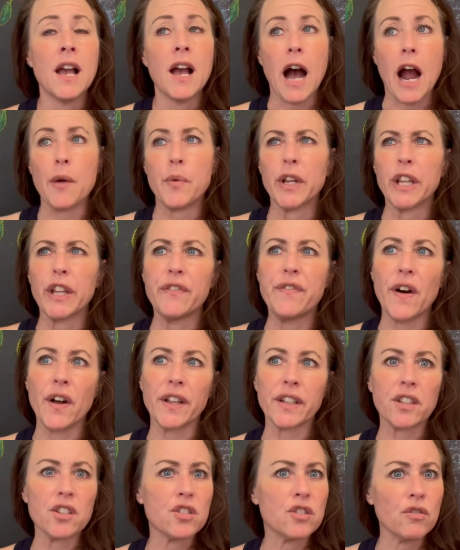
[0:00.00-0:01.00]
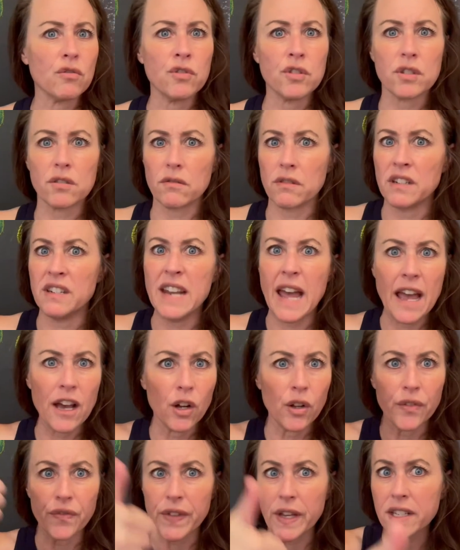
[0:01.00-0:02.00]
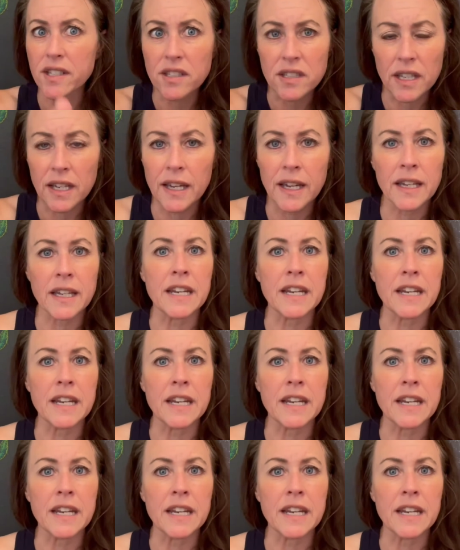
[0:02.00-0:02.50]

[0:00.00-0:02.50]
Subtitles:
I really felt like the students nailed this thing,